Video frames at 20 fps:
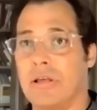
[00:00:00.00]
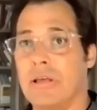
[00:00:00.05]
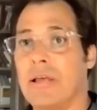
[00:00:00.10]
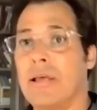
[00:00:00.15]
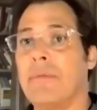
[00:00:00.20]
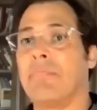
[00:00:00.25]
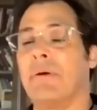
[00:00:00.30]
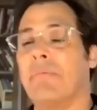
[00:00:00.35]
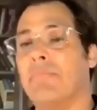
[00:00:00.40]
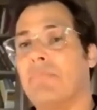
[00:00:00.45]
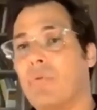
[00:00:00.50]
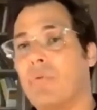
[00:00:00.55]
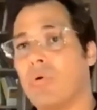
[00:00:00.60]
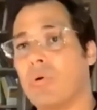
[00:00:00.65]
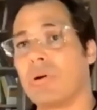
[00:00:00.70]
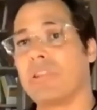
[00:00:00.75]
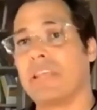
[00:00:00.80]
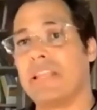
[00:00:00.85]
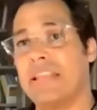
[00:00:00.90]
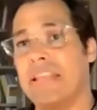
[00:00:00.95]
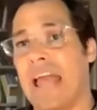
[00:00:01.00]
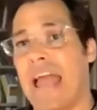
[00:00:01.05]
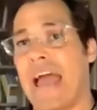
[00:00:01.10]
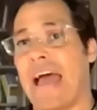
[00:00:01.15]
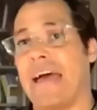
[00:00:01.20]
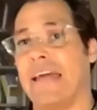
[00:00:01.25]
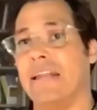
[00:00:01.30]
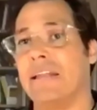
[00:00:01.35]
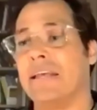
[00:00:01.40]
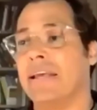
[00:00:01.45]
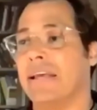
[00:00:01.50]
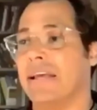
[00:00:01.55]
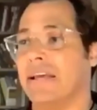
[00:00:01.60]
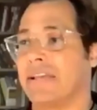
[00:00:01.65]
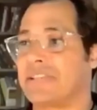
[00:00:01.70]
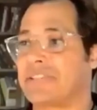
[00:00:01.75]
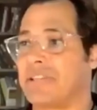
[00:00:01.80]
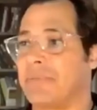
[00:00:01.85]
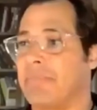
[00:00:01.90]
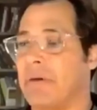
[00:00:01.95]
But more than that,
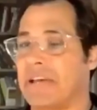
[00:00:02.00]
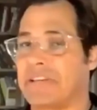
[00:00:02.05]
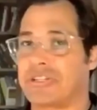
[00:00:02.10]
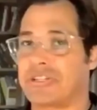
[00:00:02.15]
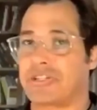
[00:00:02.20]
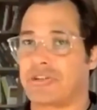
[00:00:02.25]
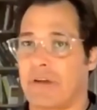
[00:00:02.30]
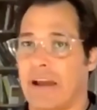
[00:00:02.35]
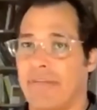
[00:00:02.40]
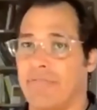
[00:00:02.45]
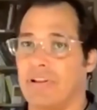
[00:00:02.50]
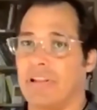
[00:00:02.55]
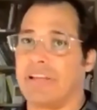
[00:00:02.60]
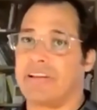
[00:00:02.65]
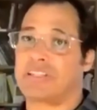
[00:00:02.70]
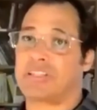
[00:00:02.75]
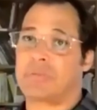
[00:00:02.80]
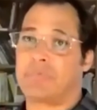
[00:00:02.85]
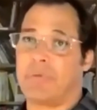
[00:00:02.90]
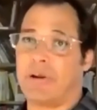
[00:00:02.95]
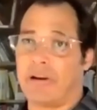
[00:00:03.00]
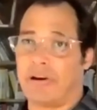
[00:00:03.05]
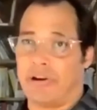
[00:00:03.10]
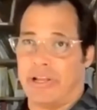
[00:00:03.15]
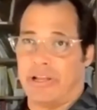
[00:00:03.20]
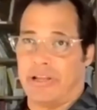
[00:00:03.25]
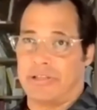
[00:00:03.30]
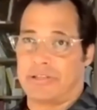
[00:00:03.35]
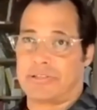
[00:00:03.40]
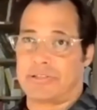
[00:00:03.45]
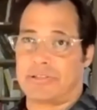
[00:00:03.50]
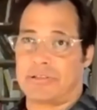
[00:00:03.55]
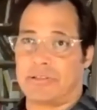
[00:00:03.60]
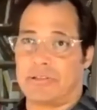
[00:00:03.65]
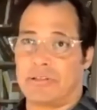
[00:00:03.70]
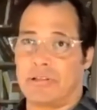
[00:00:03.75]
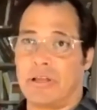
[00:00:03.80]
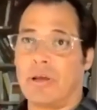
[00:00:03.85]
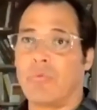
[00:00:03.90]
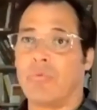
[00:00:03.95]
it's the best travel experience.
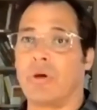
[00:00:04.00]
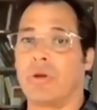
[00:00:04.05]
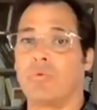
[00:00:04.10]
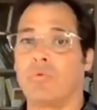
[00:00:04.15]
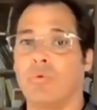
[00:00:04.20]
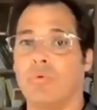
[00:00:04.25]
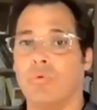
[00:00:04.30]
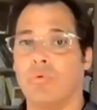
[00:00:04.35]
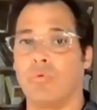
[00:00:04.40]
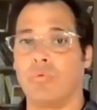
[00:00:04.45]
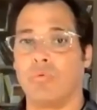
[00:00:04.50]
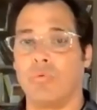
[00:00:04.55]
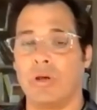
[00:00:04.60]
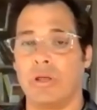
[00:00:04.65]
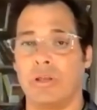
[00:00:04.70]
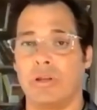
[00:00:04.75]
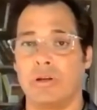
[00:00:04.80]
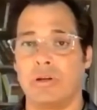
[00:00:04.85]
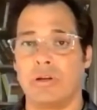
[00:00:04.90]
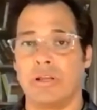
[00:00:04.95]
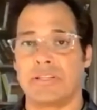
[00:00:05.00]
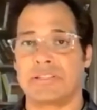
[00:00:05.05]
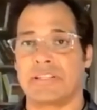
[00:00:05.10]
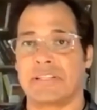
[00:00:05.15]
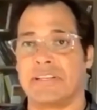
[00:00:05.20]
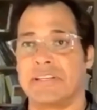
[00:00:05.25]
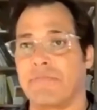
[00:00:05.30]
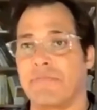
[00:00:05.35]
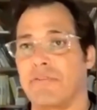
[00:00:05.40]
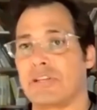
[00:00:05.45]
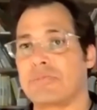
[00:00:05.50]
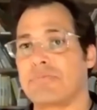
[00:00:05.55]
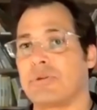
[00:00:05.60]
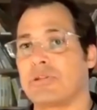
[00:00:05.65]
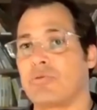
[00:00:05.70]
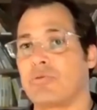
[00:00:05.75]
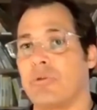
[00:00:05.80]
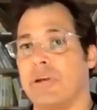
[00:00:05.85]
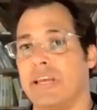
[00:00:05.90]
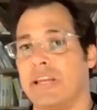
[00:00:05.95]
When it's the difference
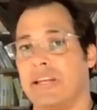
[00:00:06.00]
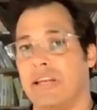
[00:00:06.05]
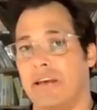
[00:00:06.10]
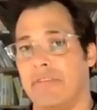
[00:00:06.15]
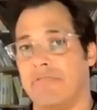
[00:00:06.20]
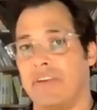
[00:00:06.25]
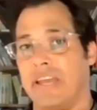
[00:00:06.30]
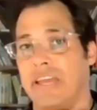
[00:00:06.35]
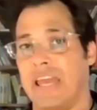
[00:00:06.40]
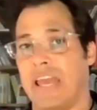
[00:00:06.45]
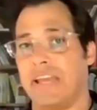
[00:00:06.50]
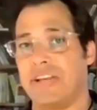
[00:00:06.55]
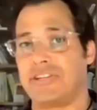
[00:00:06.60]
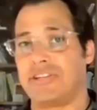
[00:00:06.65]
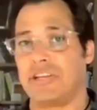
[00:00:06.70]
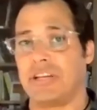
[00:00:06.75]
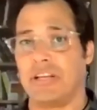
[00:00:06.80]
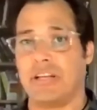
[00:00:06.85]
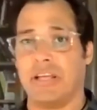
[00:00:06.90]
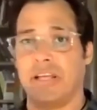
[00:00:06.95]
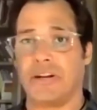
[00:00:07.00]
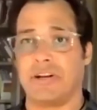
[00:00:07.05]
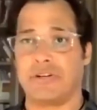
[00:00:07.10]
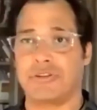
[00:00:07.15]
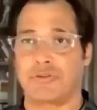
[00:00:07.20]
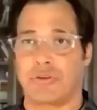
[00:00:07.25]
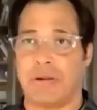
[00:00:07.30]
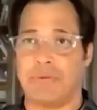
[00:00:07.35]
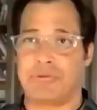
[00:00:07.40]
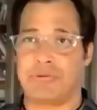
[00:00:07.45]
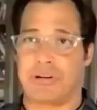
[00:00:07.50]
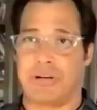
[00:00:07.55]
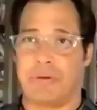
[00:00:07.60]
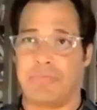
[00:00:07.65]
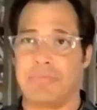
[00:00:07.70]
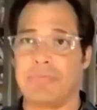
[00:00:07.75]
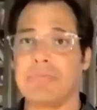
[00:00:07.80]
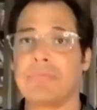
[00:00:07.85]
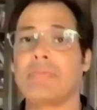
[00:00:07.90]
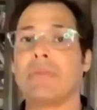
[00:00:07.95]
between a vacation and a dream trip.
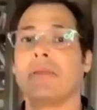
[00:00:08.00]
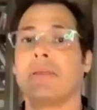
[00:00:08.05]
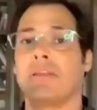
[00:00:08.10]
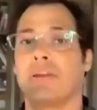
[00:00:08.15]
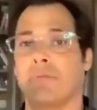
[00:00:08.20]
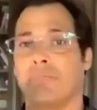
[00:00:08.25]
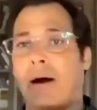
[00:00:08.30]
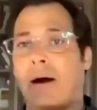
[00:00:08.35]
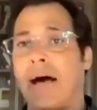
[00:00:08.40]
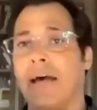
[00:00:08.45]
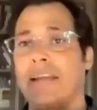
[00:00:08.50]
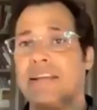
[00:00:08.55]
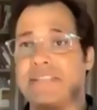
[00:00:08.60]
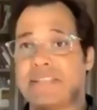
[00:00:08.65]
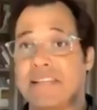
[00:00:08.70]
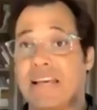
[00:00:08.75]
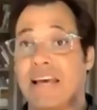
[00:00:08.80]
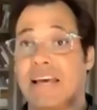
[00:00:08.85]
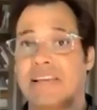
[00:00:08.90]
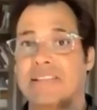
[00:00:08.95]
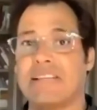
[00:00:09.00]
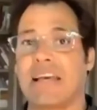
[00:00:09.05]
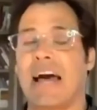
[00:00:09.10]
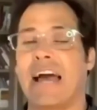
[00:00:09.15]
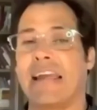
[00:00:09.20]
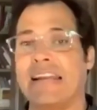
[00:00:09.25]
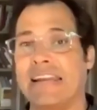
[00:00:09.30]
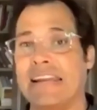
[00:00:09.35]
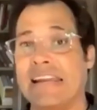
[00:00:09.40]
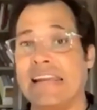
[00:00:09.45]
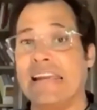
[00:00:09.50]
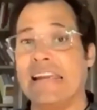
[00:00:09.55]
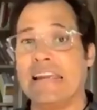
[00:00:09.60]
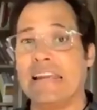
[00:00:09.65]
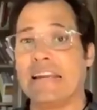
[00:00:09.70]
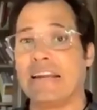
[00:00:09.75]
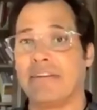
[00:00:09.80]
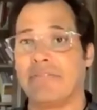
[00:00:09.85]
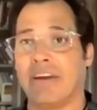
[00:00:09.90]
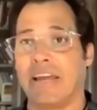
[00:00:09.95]
Your body says, I
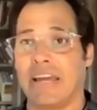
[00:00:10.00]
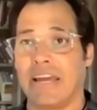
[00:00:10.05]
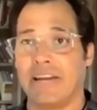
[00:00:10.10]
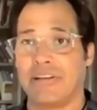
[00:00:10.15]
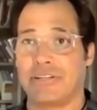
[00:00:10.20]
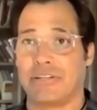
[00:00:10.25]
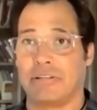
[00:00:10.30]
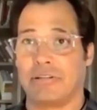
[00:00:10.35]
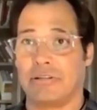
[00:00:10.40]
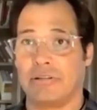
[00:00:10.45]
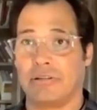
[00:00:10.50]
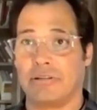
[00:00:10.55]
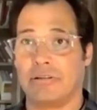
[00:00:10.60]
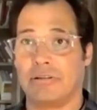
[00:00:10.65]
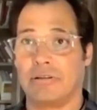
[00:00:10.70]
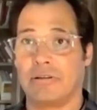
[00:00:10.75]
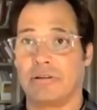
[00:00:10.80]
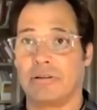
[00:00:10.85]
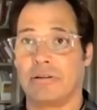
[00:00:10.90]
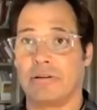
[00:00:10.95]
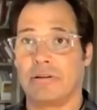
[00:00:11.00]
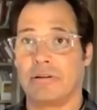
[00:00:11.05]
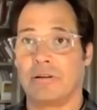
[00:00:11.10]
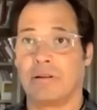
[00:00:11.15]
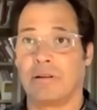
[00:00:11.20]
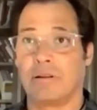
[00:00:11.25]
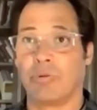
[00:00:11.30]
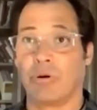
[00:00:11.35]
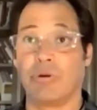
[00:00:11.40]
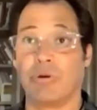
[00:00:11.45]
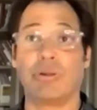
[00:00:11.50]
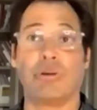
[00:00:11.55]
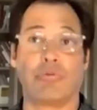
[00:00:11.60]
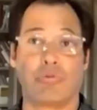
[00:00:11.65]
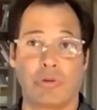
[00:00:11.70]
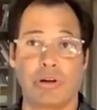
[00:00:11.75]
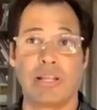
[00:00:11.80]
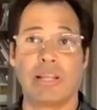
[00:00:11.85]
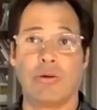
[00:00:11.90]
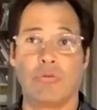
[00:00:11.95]
need a vacation. But what you
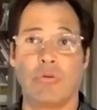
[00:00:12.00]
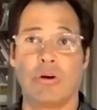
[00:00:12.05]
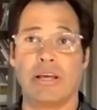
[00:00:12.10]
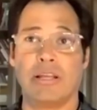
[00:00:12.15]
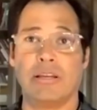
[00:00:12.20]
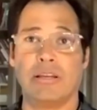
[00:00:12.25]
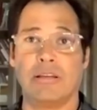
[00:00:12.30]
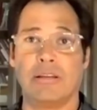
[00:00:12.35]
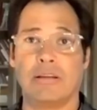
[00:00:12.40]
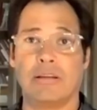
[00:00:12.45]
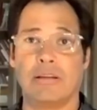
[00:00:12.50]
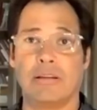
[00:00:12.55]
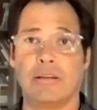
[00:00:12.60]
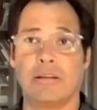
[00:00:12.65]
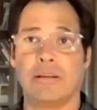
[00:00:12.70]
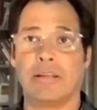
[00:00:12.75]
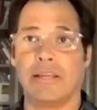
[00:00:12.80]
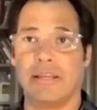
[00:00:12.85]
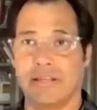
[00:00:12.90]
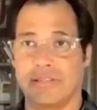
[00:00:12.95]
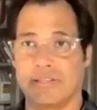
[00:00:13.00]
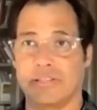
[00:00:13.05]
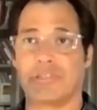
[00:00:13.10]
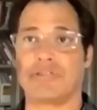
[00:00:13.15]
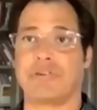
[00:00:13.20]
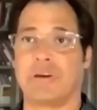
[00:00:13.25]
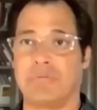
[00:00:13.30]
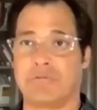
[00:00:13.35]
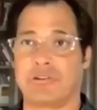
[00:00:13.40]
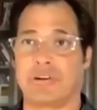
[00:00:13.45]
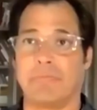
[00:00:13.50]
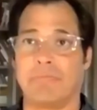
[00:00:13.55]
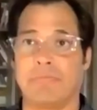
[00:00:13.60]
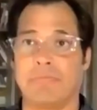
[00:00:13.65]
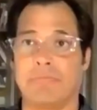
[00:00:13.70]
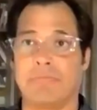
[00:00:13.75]
really want is a dream trip.